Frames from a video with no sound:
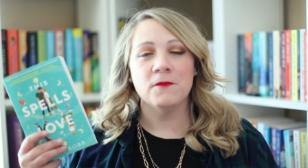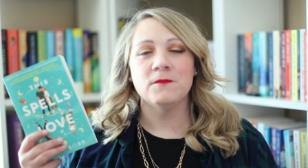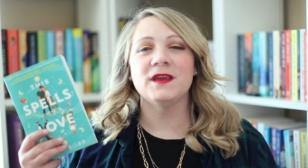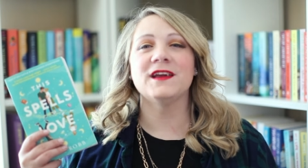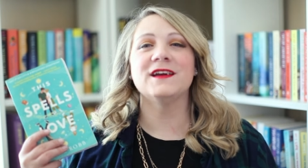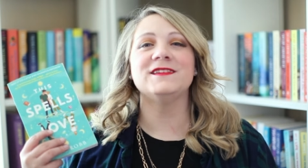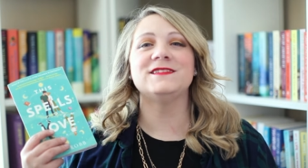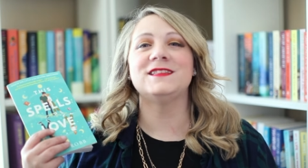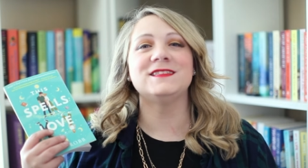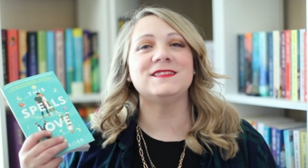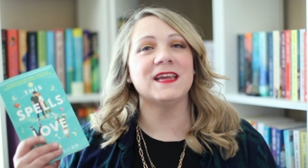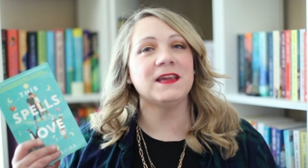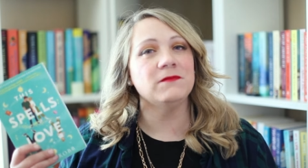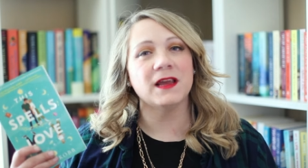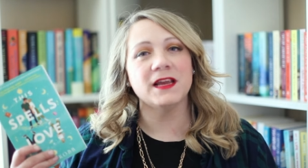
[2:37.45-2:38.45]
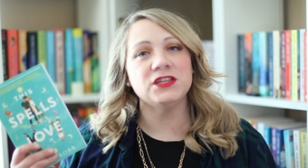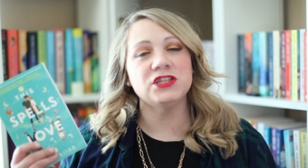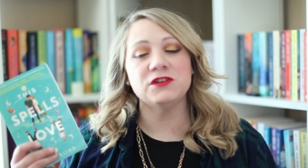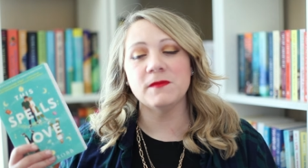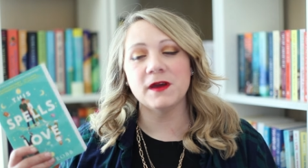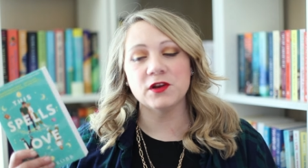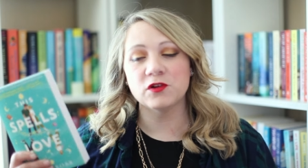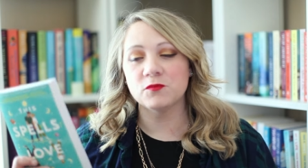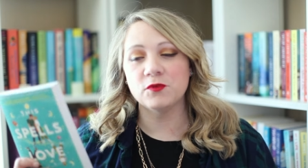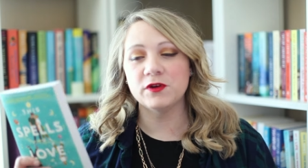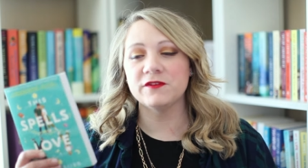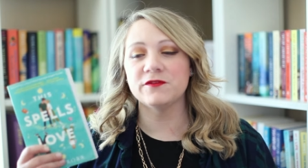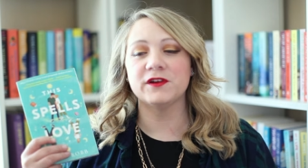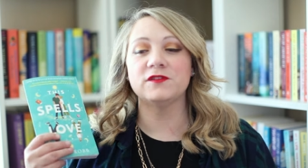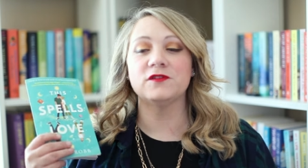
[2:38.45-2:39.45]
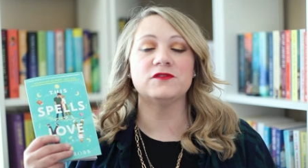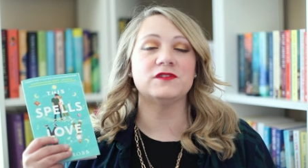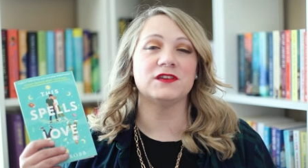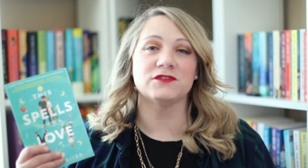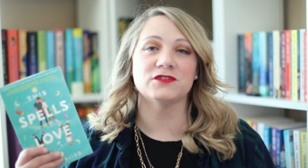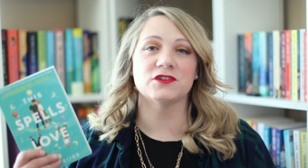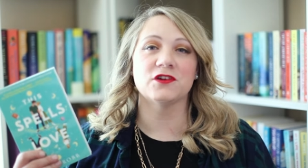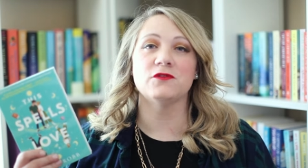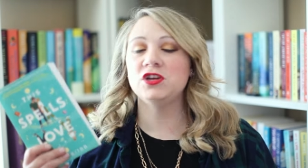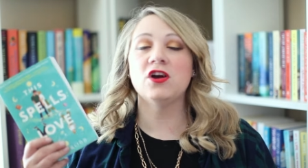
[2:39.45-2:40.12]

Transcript: because the same night she met her boyfriend those years ago,